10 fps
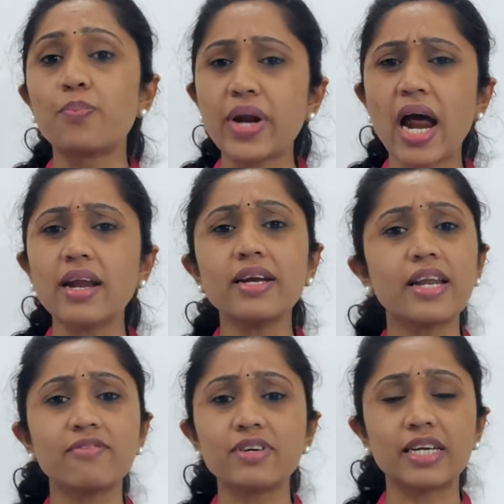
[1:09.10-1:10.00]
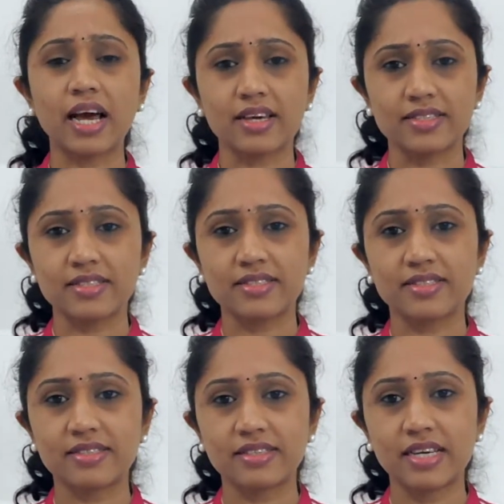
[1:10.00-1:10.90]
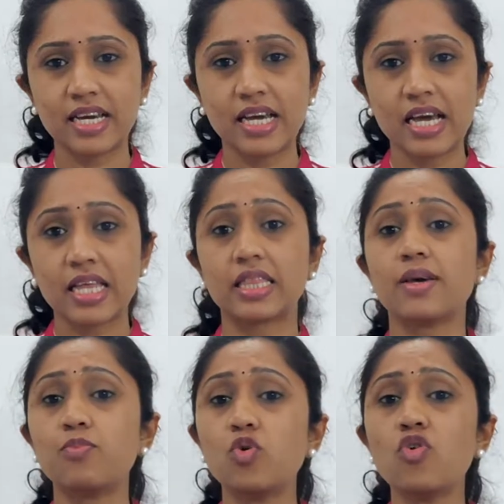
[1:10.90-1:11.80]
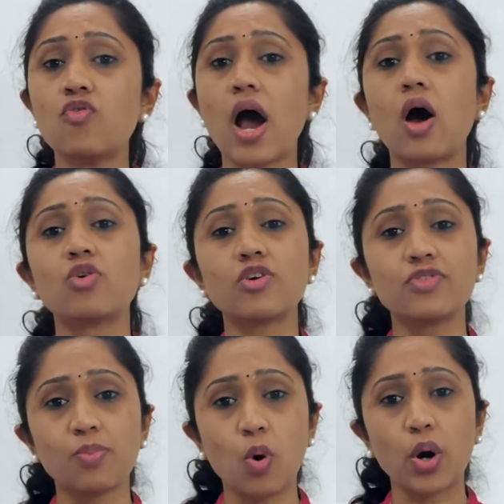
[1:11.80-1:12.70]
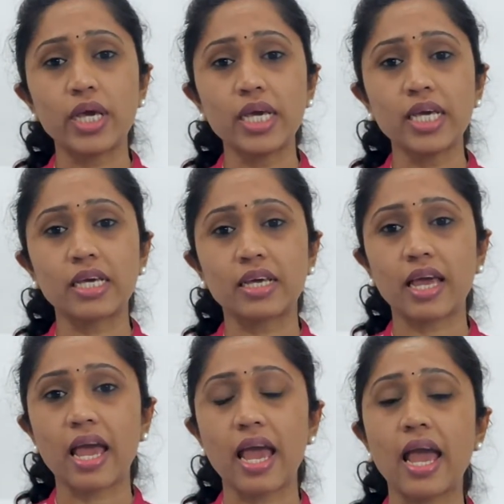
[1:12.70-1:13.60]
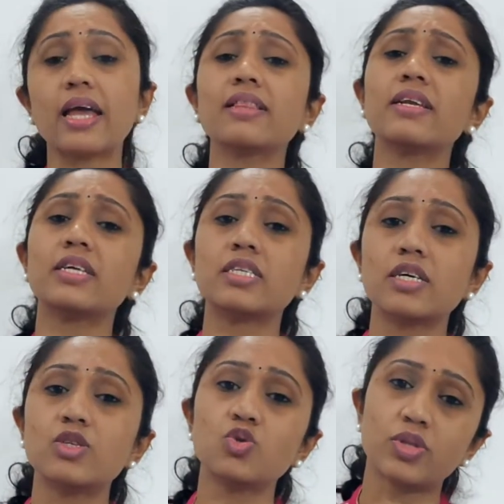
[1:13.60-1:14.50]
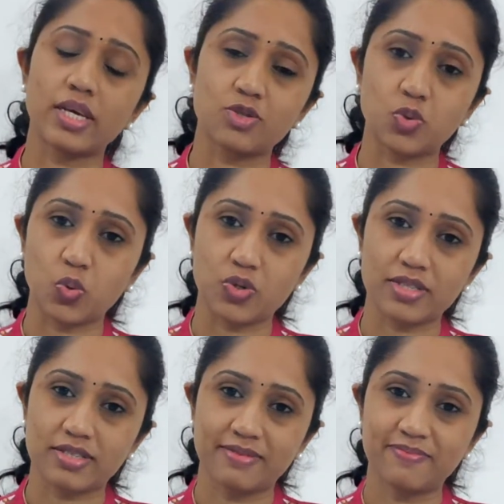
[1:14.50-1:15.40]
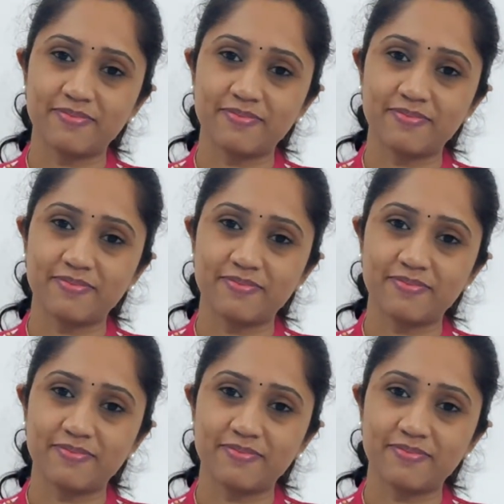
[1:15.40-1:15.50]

Prana never dies. They move out of the body and they return to their source.